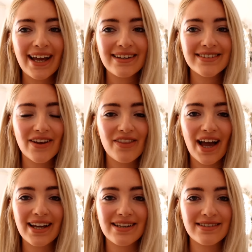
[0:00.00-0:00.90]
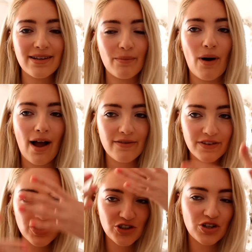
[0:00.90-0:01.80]
Okay, so that is my
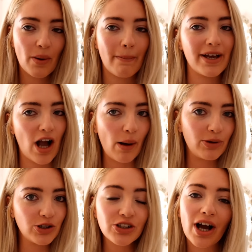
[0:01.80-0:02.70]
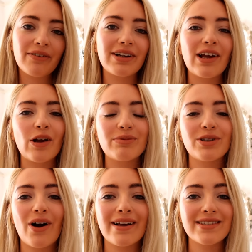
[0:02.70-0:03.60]
finished makeup look. I really hope
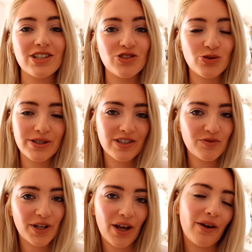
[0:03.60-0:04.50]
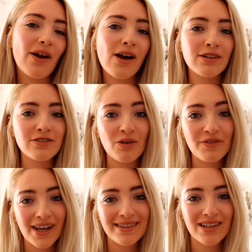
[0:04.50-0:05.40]
you guys enjoyed this video. Don't
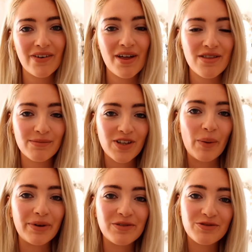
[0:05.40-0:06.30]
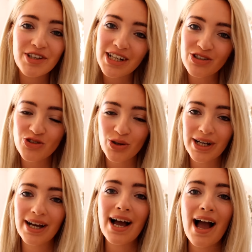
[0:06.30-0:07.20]
forget to give it a thumbs up if you did enjoy
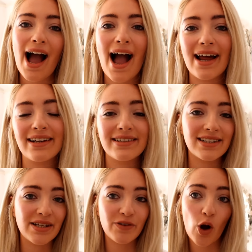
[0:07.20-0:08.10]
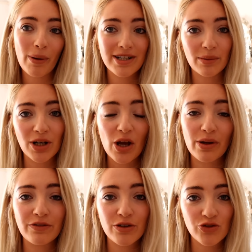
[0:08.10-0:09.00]
it, and leave a comment down below
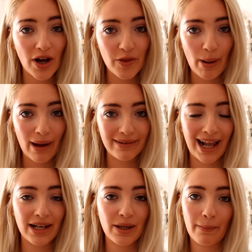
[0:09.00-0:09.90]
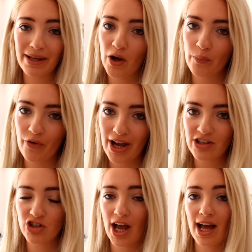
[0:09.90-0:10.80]
if you've tried the Poundland makeup
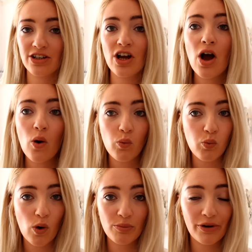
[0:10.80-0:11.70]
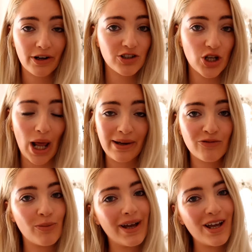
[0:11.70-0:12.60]
range and what products you like
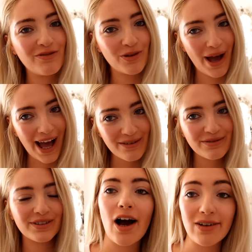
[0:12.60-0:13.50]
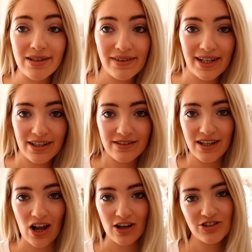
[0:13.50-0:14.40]
from it if you have. I'll leave a link
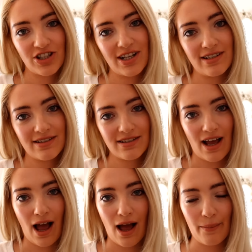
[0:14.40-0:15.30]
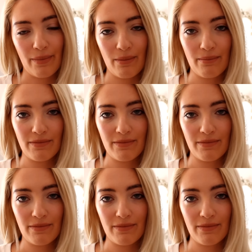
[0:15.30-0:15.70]
to last year's £10